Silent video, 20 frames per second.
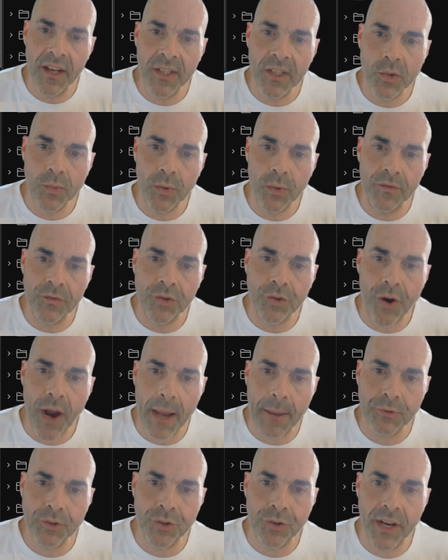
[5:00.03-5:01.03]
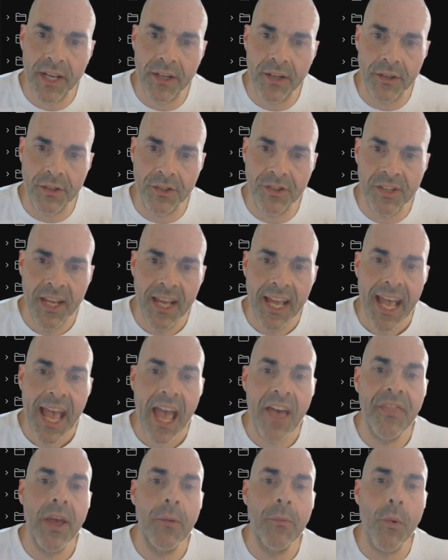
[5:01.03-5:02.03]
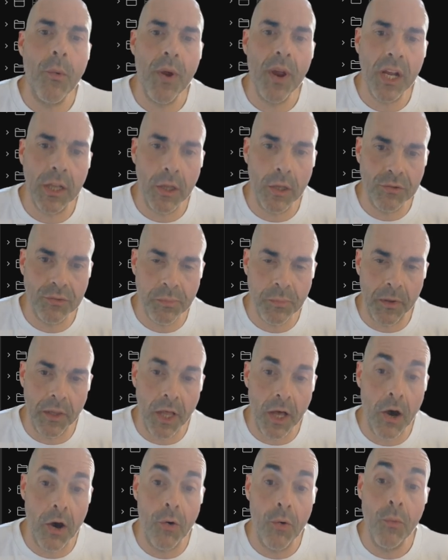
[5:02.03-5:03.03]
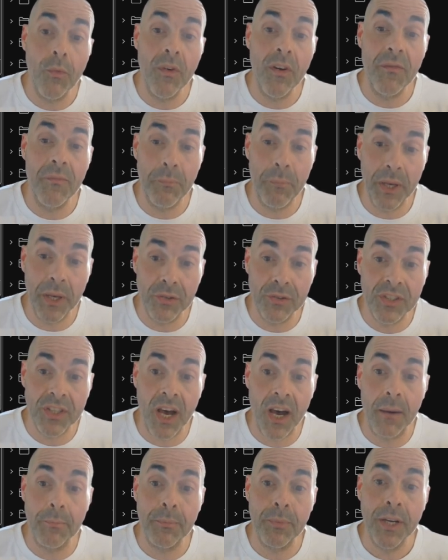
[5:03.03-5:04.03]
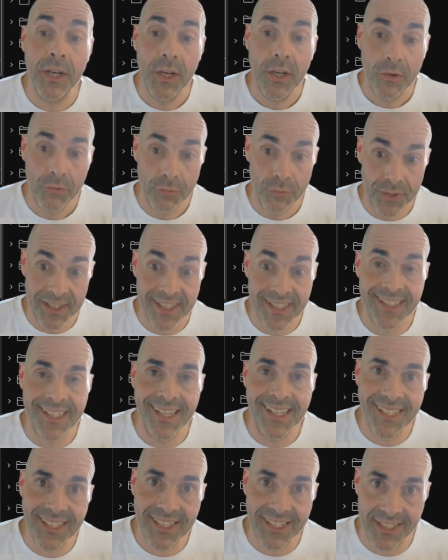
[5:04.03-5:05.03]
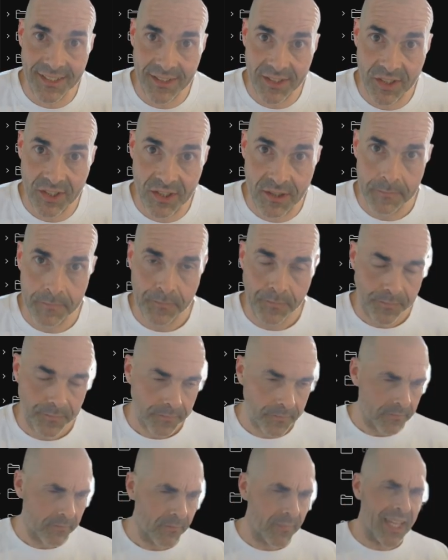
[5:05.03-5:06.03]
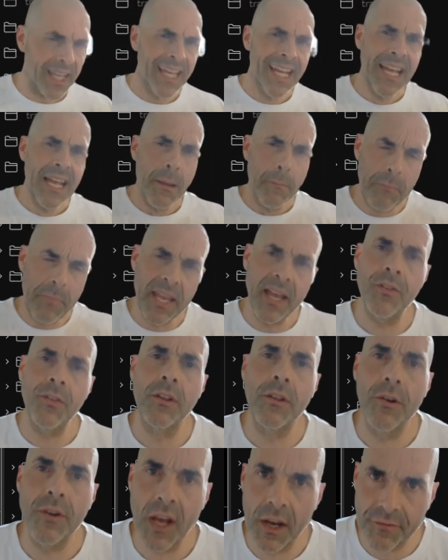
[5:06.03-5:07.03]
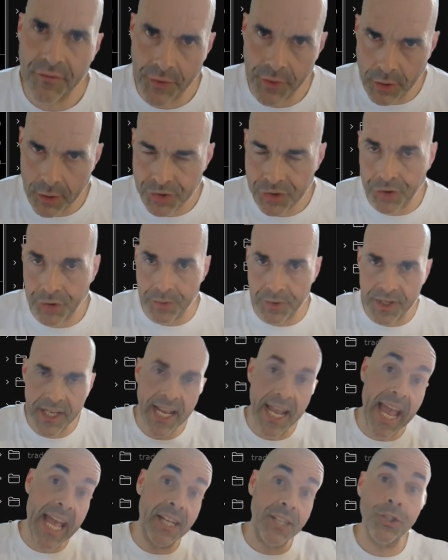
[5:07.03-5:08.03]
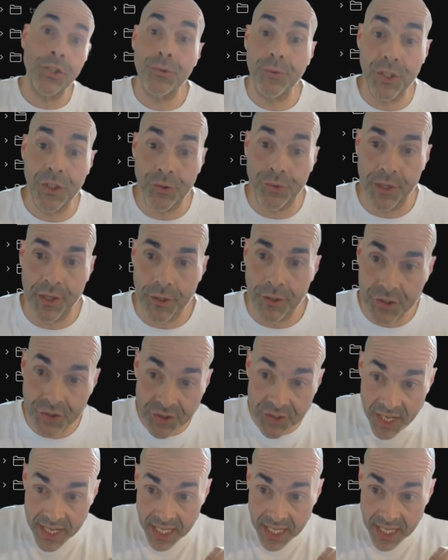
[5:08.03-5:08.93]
is we've trapped traders, and then when we close below, we've built up resistance. Be on the lookout for those 3 entry triggers